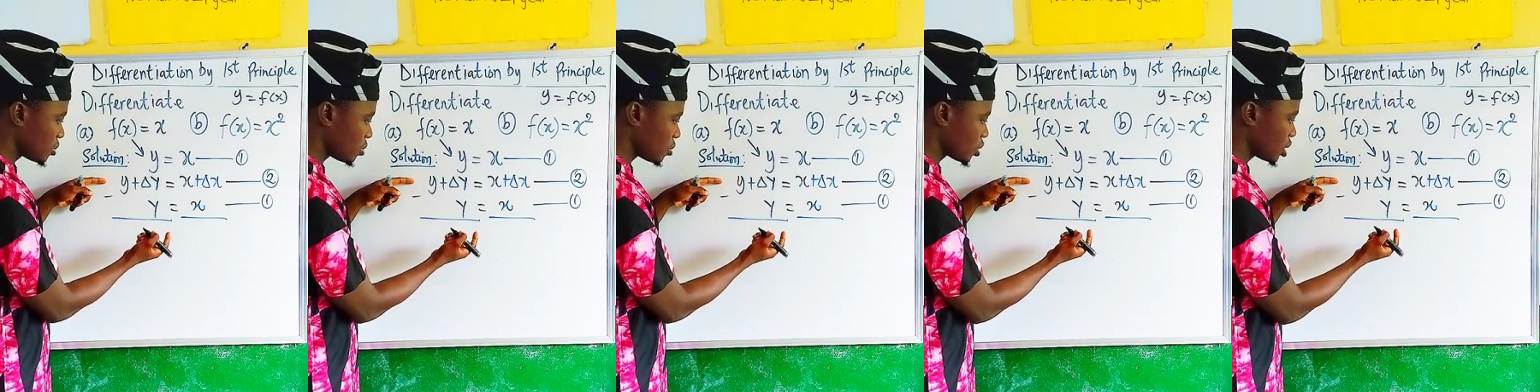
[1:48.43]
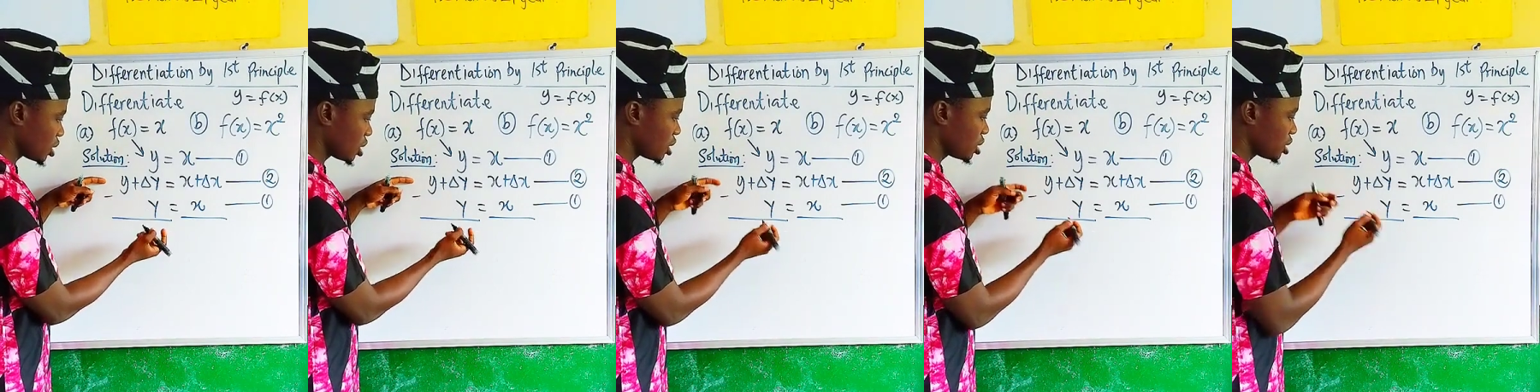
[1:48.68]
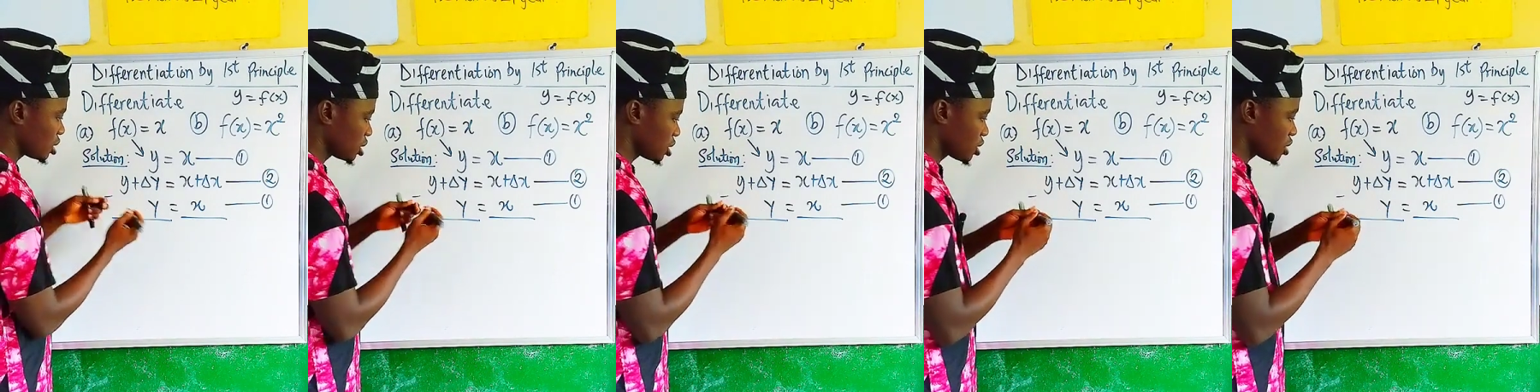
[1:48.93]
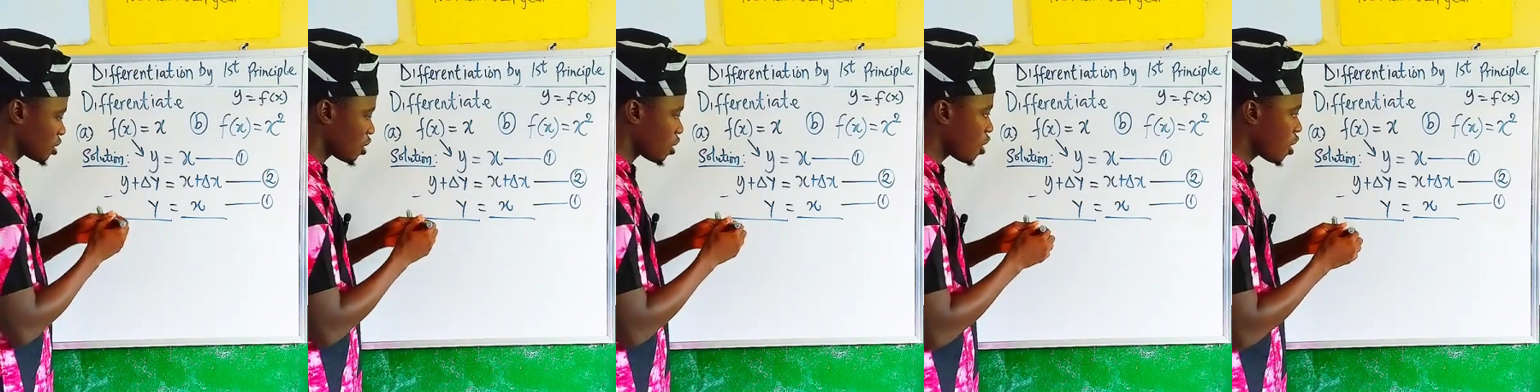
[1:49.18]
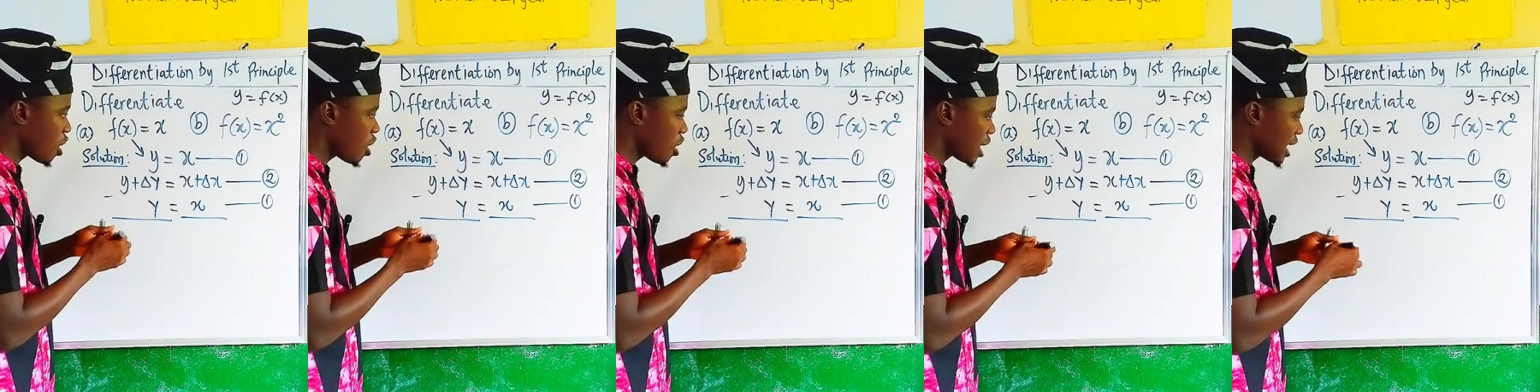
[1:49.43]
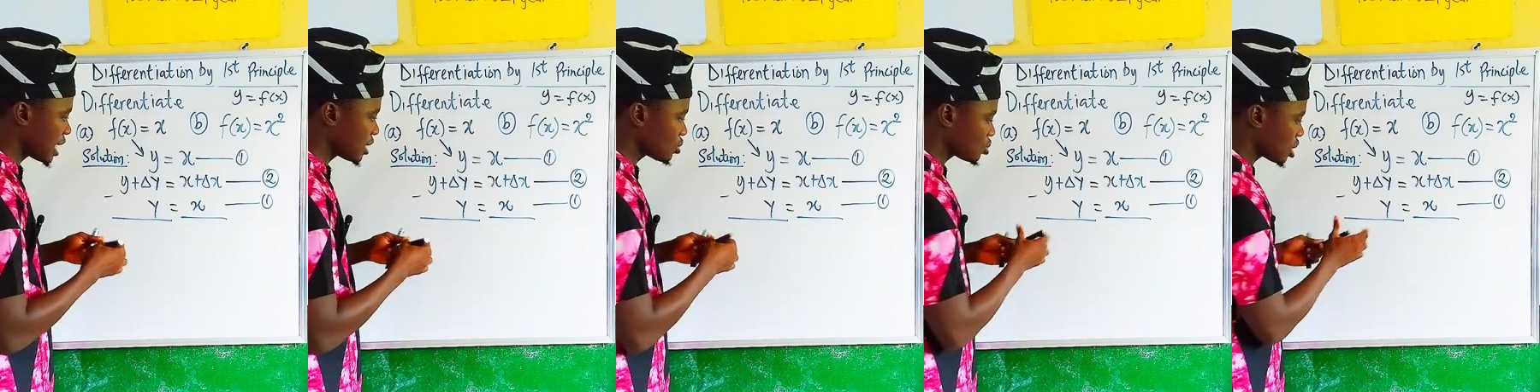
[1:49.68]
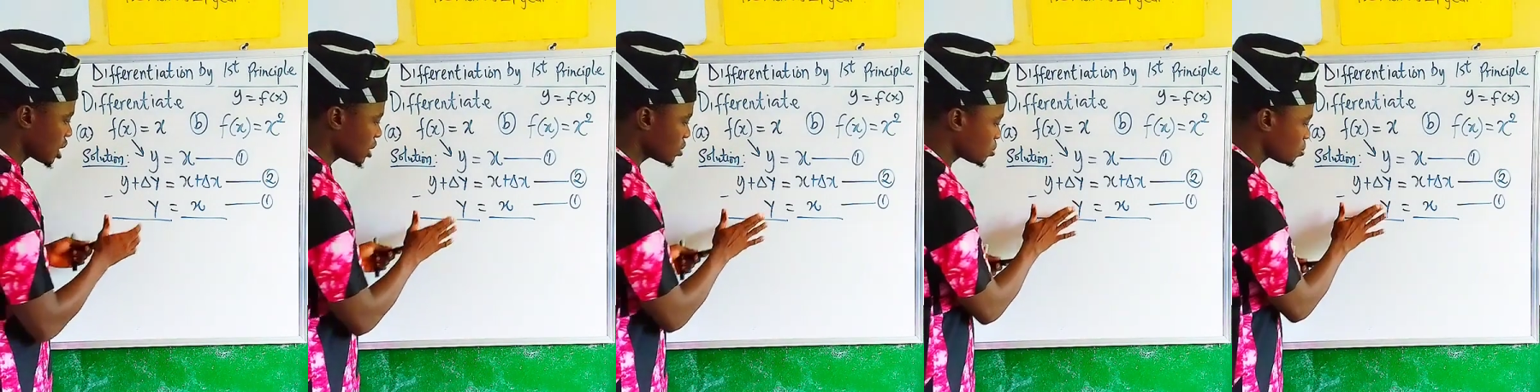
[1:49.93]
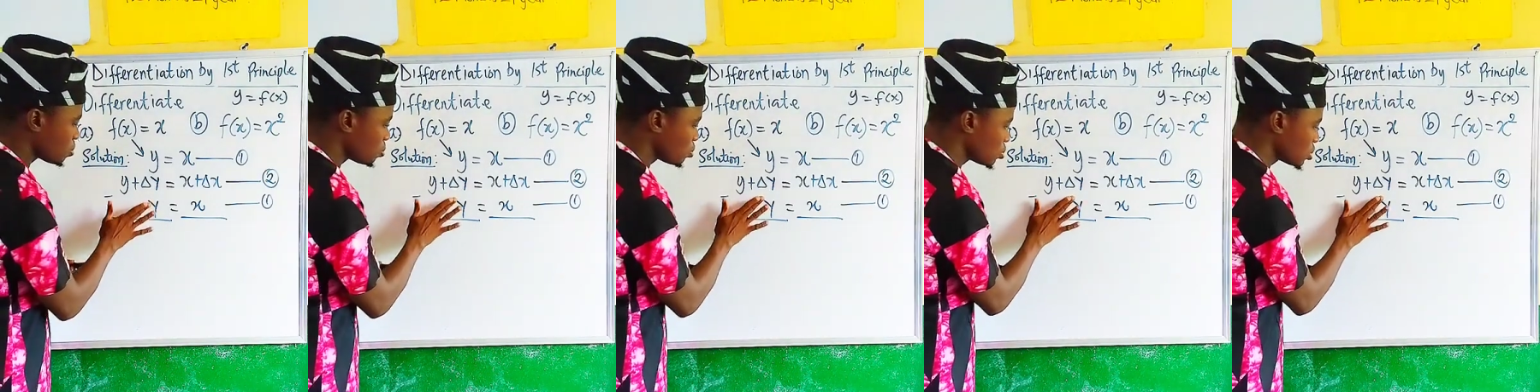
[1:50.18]
okay, or I try
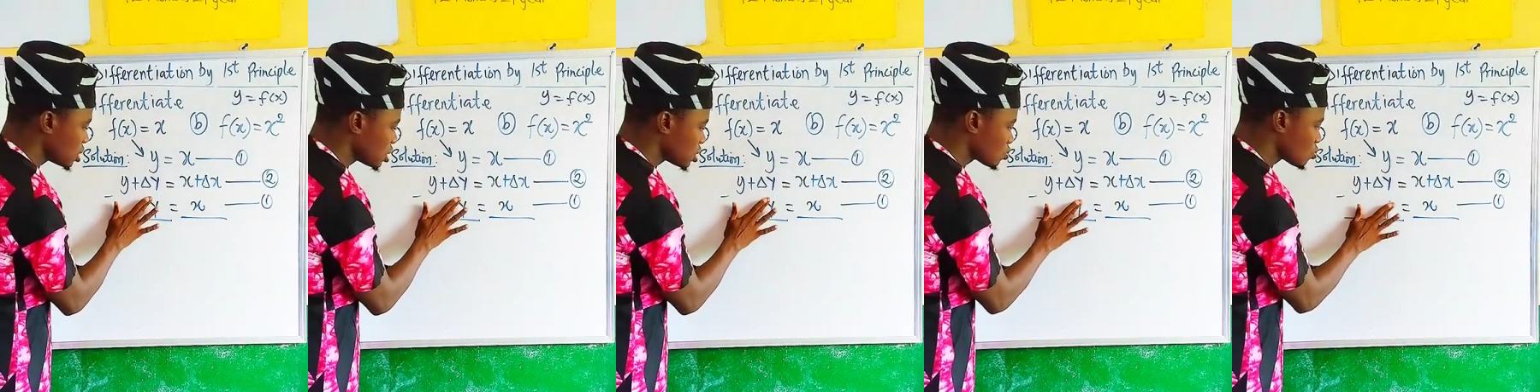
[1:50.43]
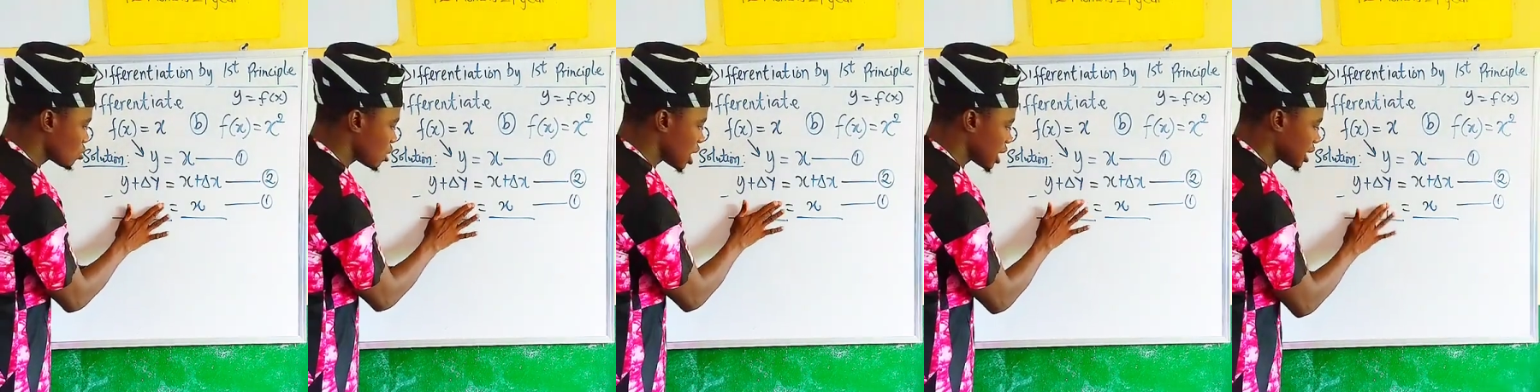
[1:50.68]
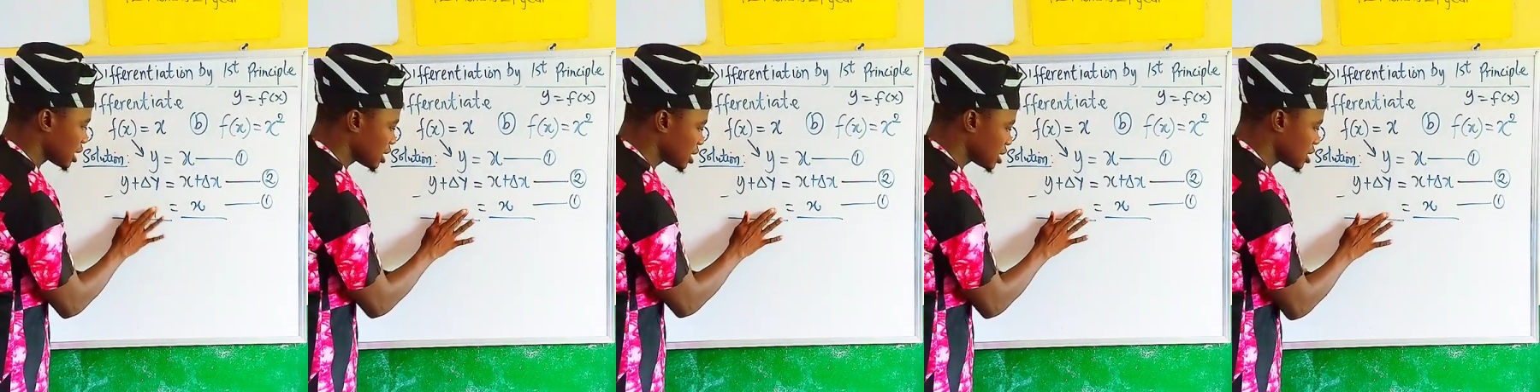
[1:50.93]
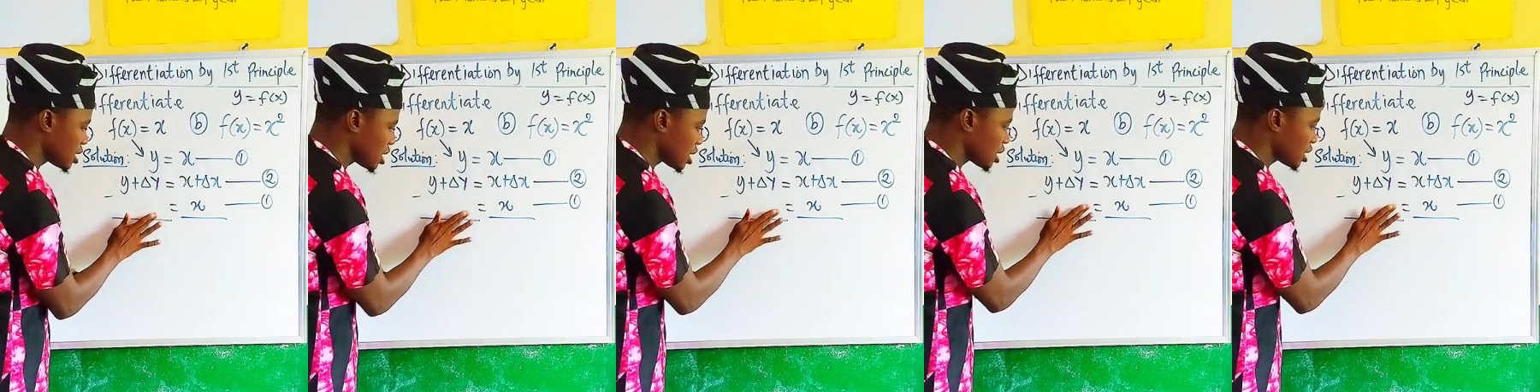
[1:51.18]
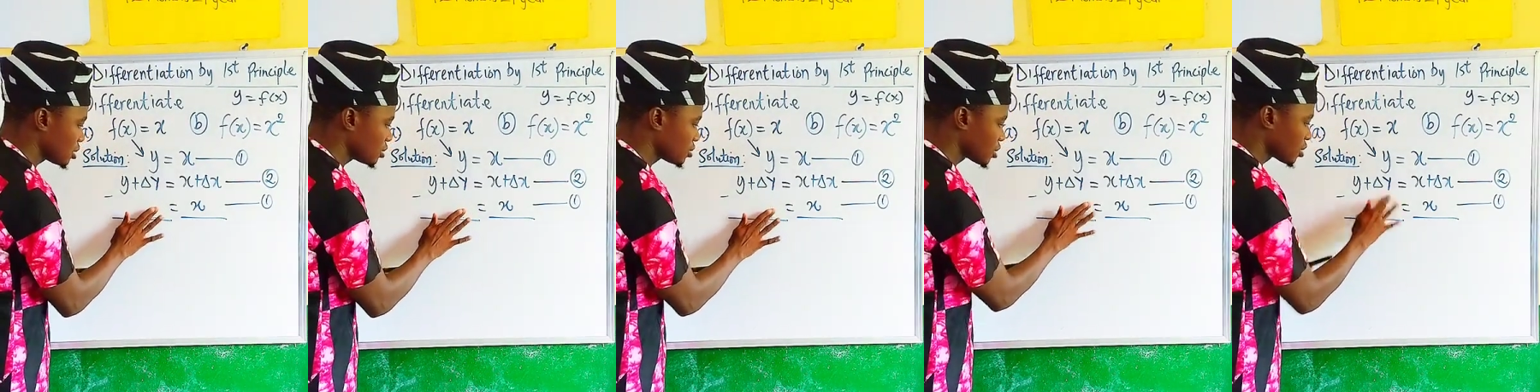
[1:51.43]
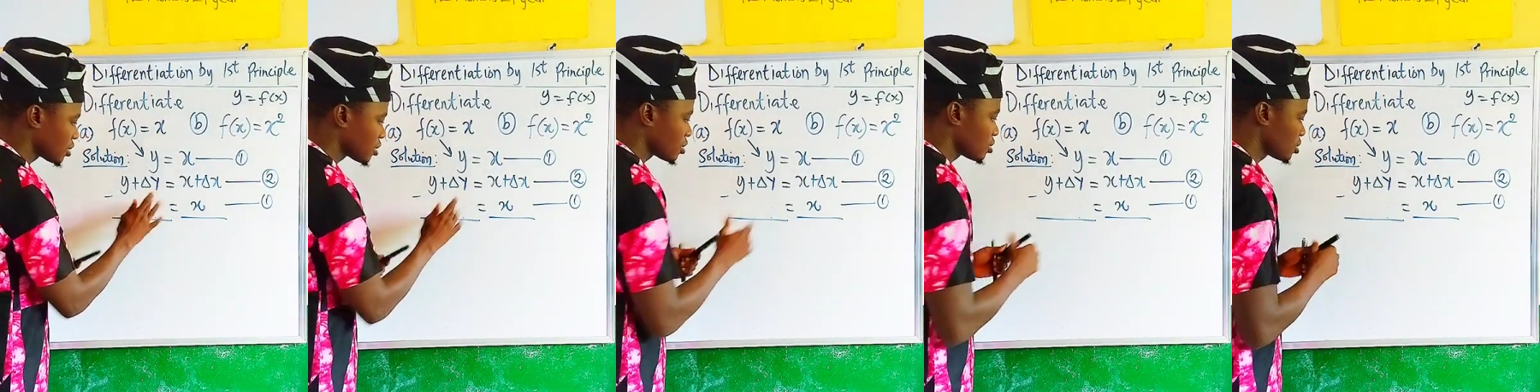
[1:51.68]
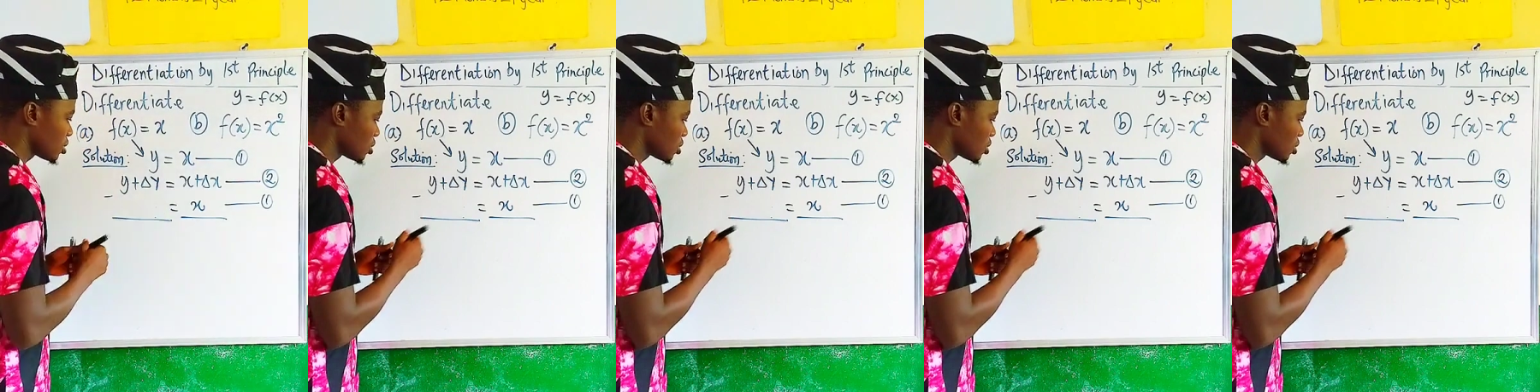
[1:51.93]
to put this y here